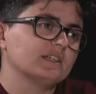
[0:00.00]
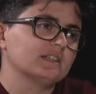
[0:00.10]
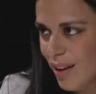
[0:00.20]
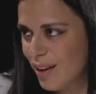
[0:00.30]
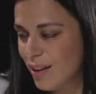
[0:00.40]

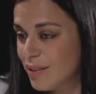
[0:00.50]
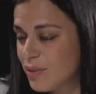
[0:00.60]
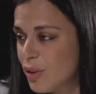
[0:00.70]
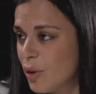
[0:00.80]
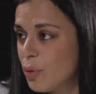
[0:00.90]

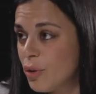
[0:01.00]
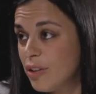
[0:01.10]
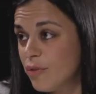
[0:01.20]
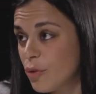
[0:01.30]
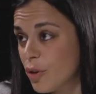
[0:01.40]
The
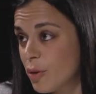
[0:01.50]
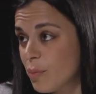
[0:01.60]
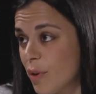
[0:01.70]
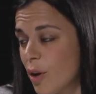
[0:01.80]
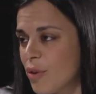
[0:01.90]

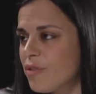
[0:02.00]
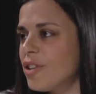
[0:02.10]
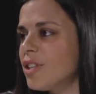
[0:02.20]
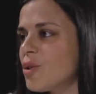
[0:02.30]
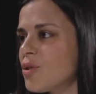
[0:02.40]
reform,
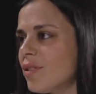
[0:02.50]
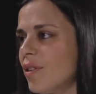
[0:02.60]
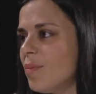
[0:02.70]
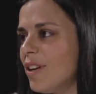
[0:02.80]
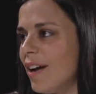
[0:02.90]
however, does not
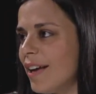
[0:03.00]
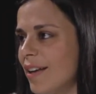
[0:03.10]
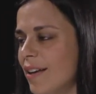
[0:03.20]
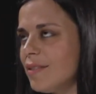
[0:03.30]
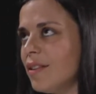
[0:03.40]

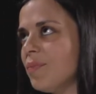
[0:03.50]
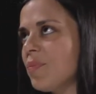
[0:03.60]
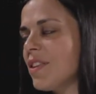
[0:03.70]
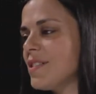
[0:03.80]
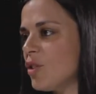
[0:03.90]
apply. The
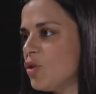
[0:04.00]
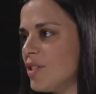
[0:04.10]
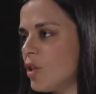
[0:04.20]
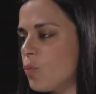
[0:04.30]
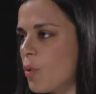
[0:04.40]

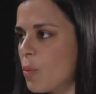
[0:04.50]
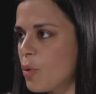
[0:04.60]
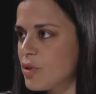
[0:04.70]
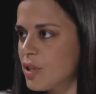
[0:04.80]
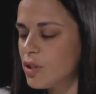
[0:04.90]
suggested
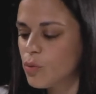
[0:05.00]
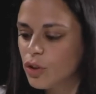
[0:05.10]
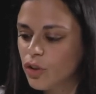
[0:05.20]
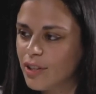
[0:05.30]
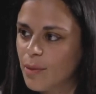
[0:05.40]
proposals will
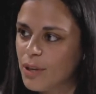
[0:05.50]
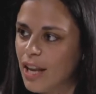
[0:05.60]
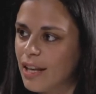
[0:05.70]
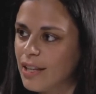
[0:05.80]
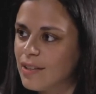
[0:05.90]
not
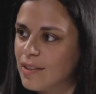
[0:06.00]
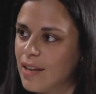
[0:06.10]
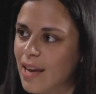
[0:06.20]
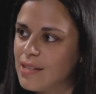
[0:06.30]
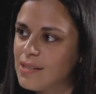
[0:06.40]
apply in the
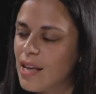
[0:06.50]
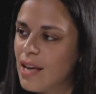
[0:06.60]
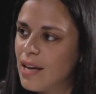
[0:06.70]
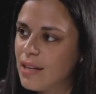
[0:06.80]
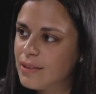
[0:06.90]
case
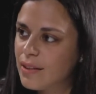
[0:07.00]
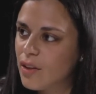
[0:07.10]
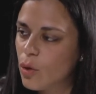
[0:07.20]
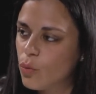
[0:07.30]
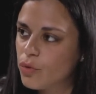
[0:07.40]
that
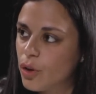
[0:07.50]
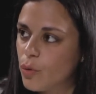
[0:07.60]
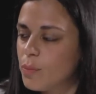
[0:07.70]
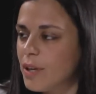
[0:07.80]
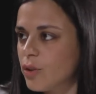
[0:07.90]
there
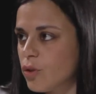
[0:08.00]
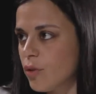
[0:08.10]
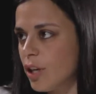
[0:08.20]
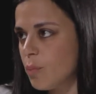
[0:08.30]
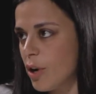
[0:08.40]
will be a
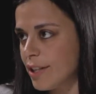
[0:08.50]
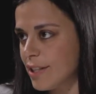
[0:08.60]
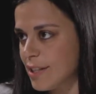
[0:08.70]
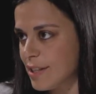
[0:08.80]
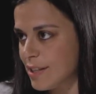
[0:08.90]
three-party
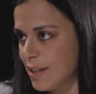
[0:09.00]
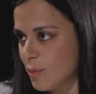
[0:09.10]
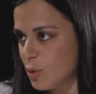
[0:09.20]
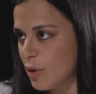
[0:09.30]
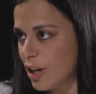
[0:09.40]
system
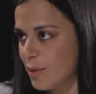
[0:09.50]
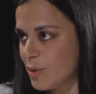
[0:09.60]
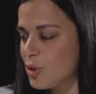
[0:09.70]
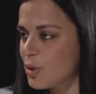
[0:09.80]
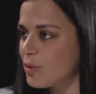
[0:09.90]
in
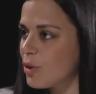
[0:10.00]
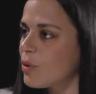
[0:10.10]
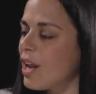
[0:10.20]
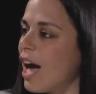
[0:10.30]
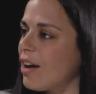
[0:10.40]
Parliament. So there will have